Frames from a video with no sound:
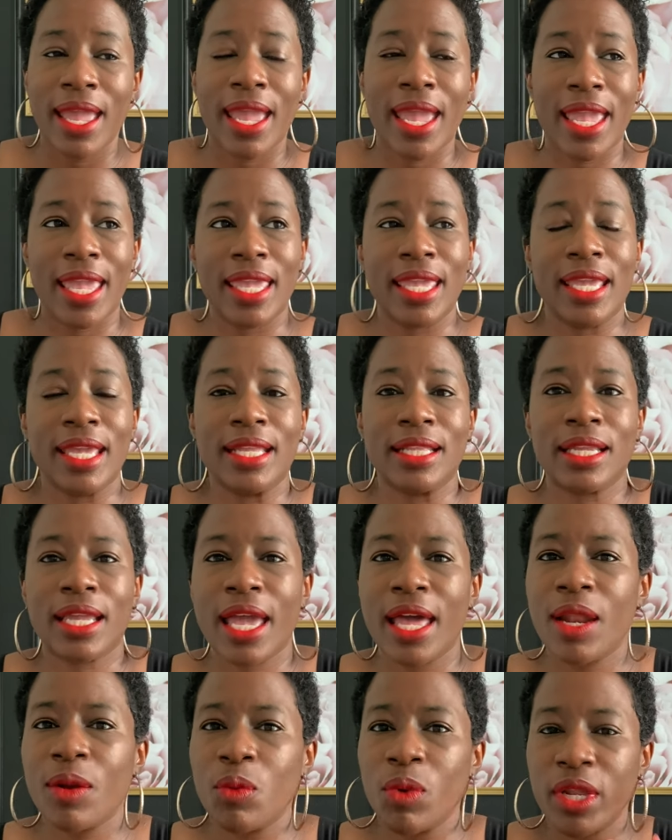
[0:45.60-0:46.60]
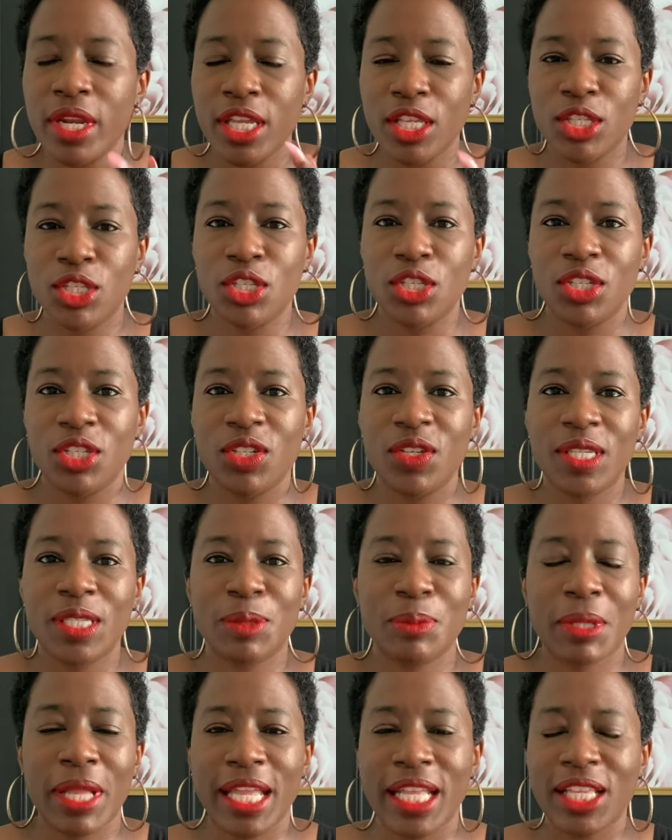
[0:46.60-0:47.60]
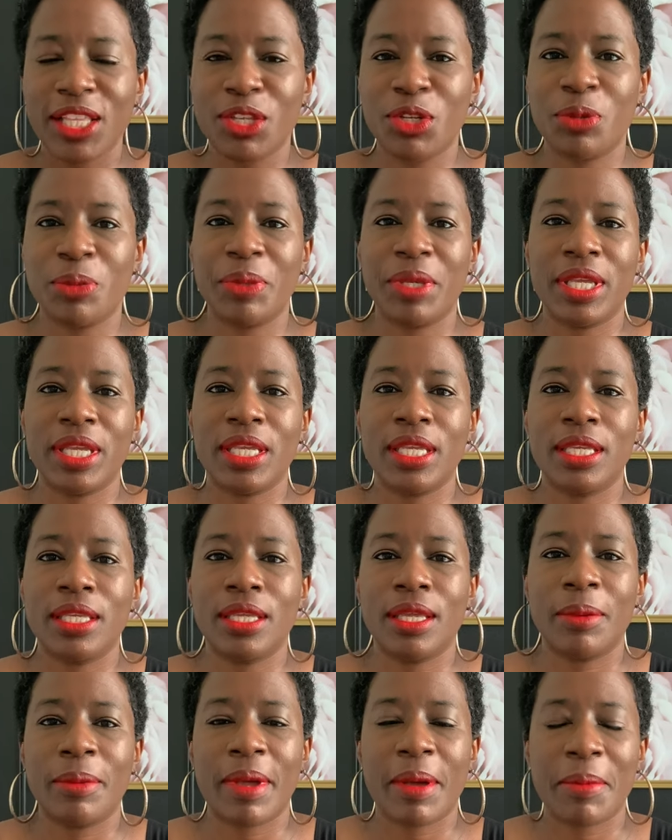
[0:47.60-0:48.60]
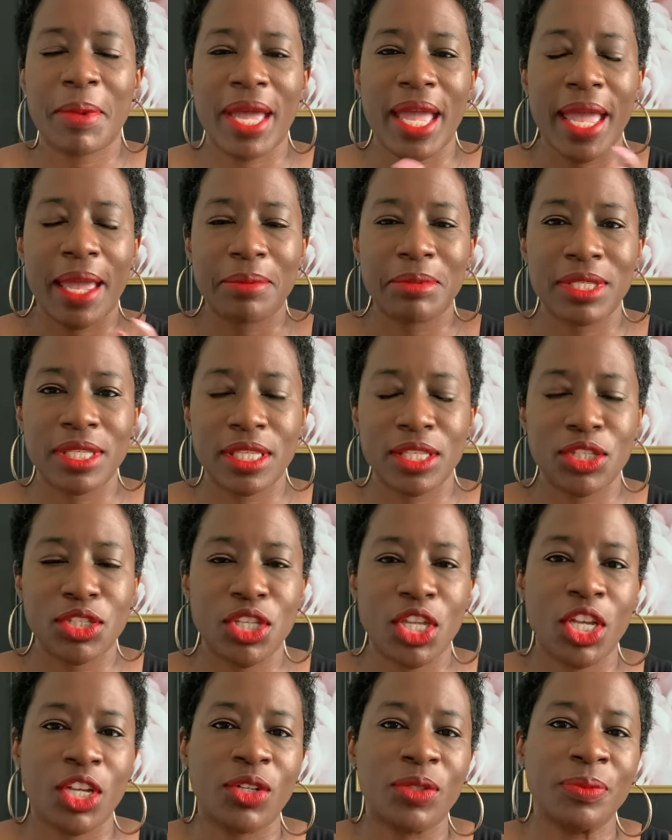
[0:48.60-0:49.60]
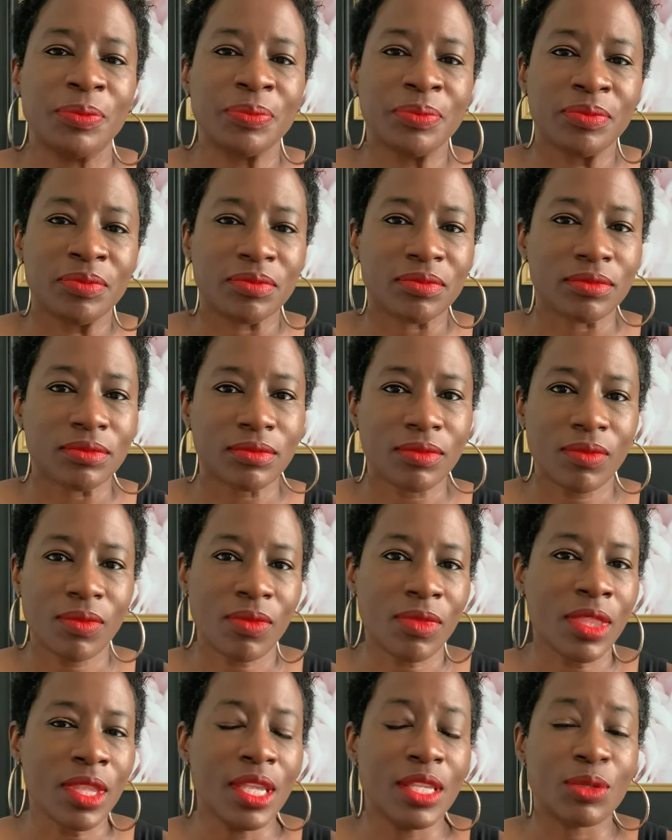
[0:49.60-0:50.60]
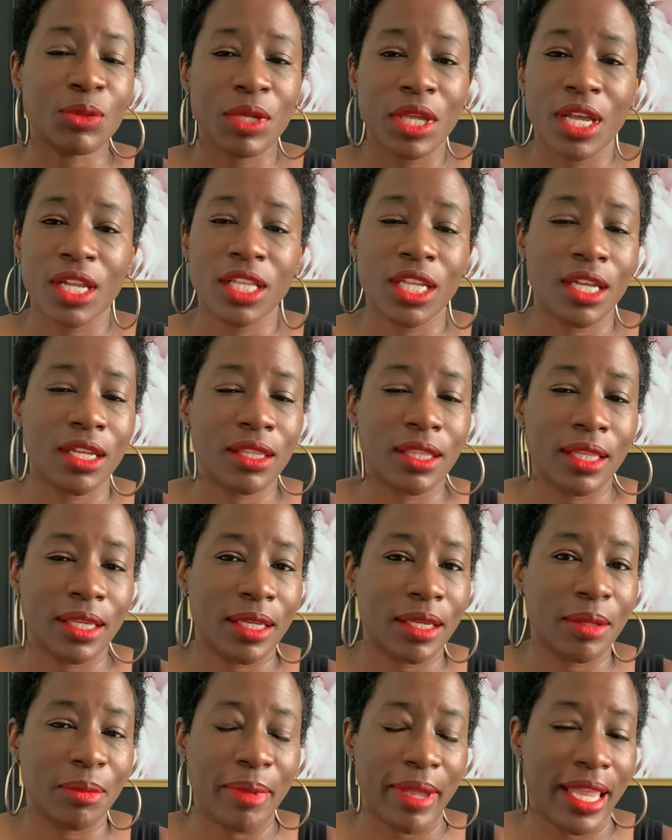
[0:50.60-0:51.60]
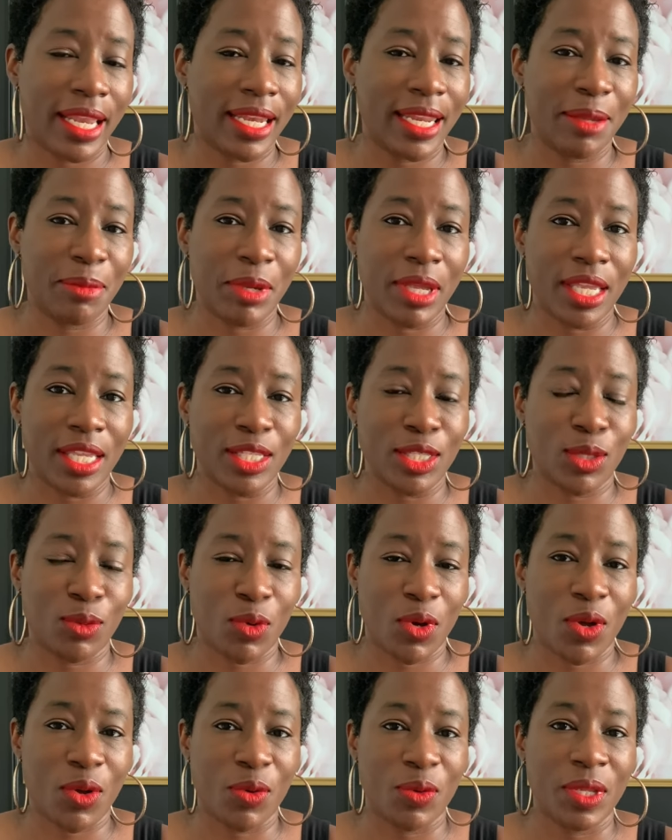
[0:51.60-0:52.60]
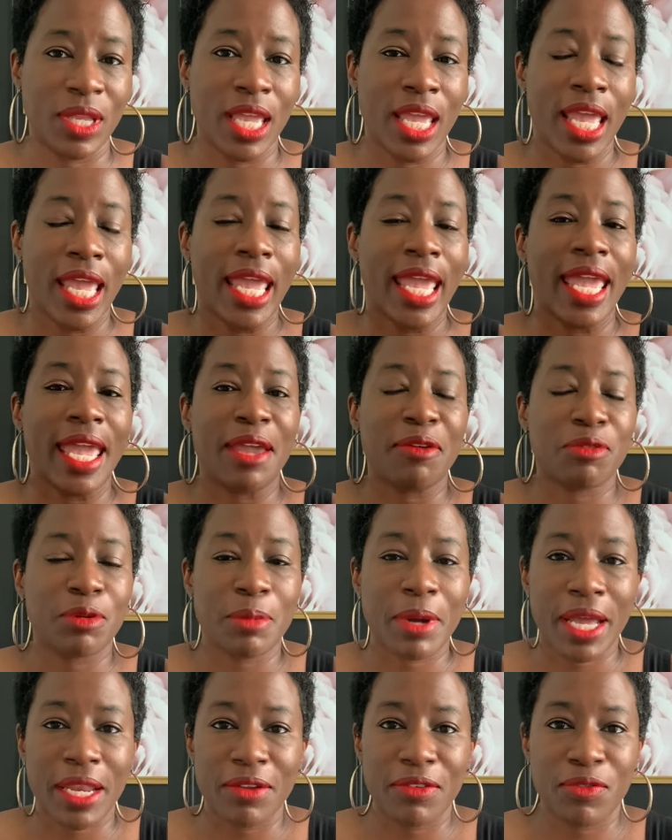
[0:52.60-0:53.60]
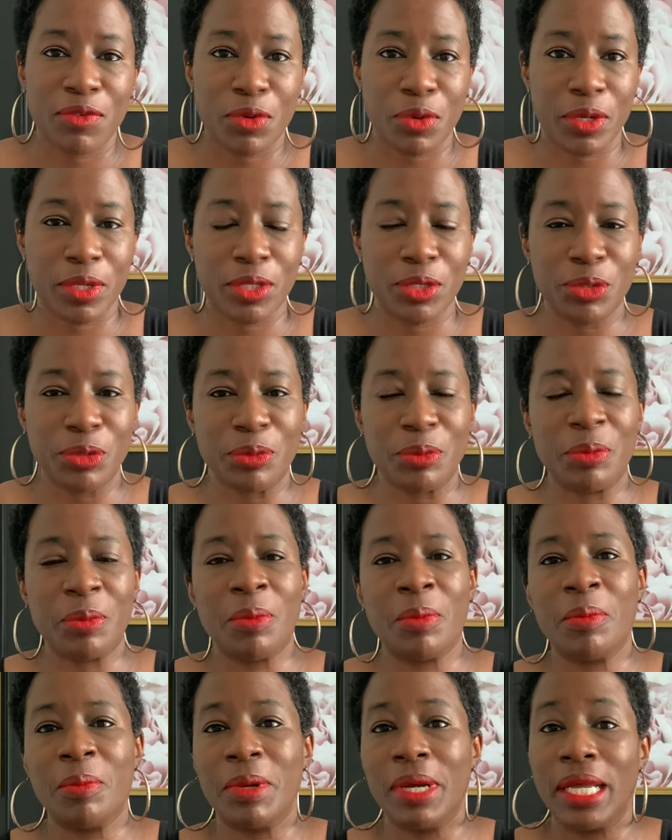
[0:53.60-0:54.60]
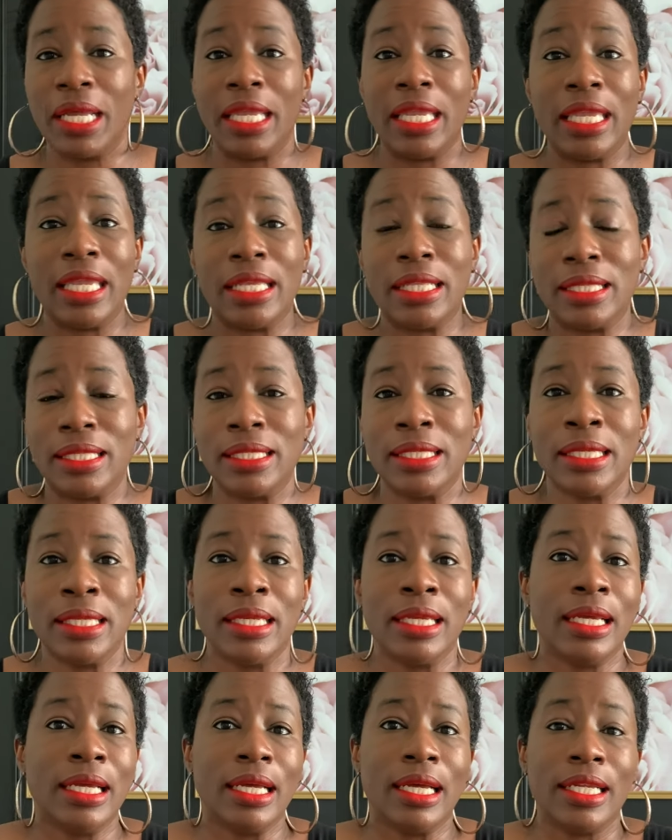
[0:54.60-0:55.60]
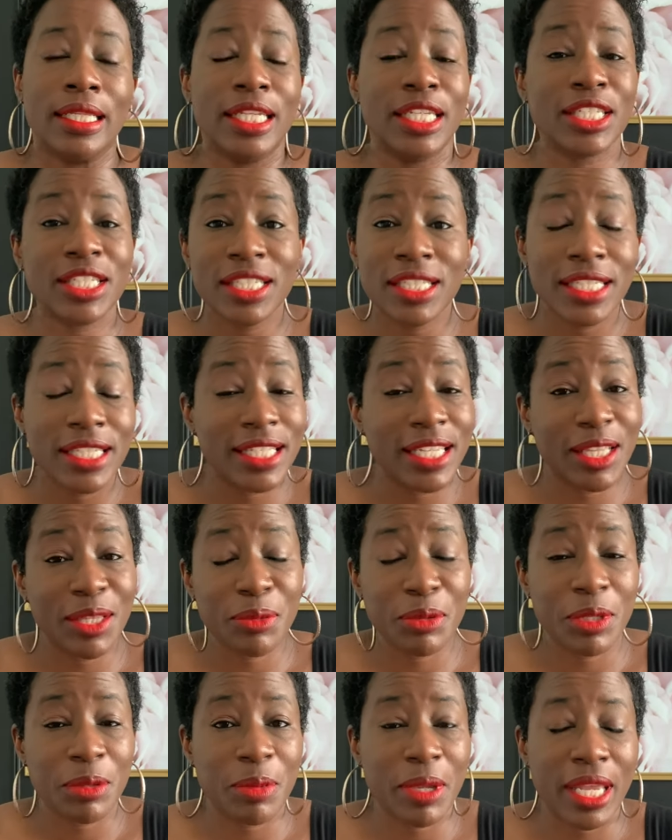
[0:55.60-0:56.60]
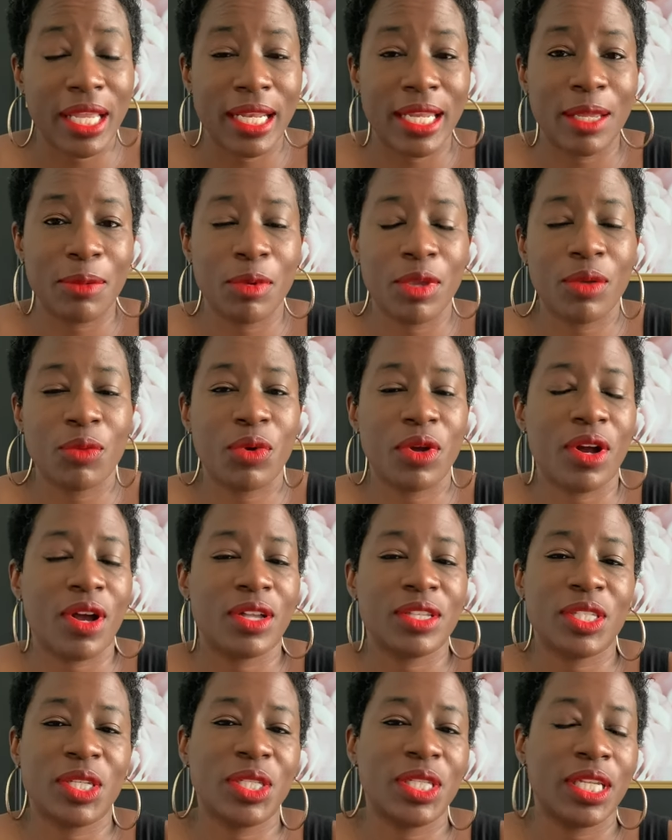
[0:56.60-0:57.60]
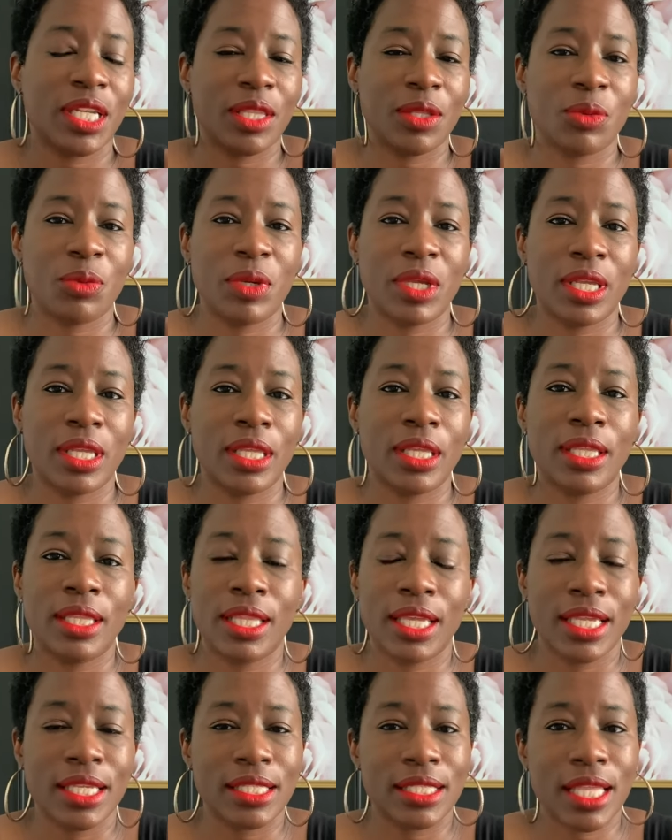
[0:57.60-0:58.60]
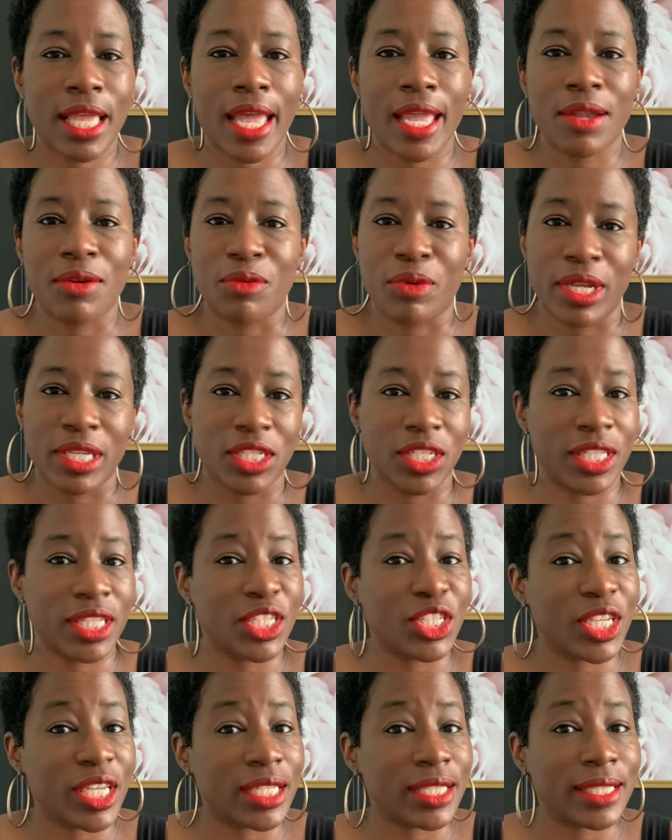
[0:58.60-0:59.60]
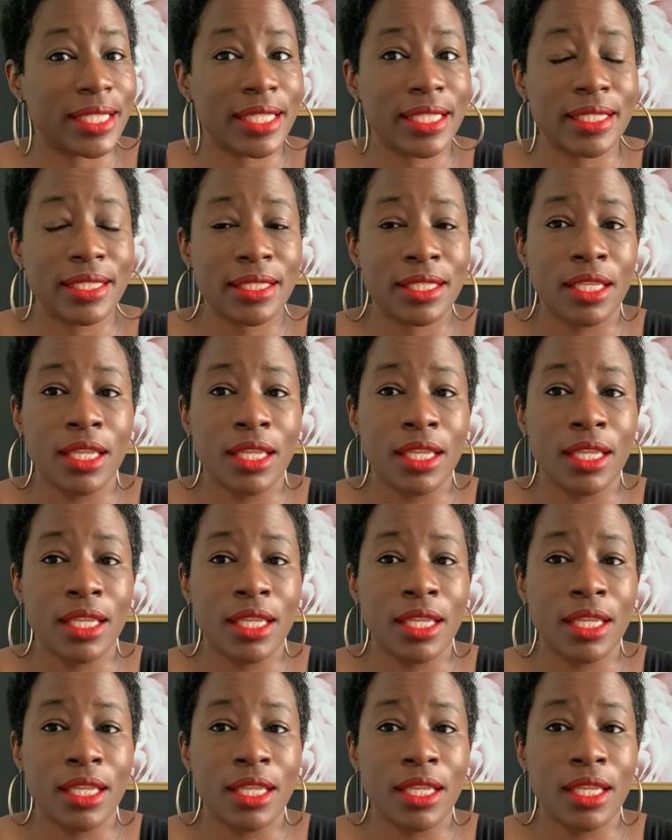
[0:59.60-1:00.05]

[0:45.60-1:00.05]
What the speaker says: and I kind of wanted to explain a little bit about my absence. So as we all know, the pandemic has thrown everybody for a loop. But in addition to dealing with the pandemic, we're also dealing with things like racial injustice,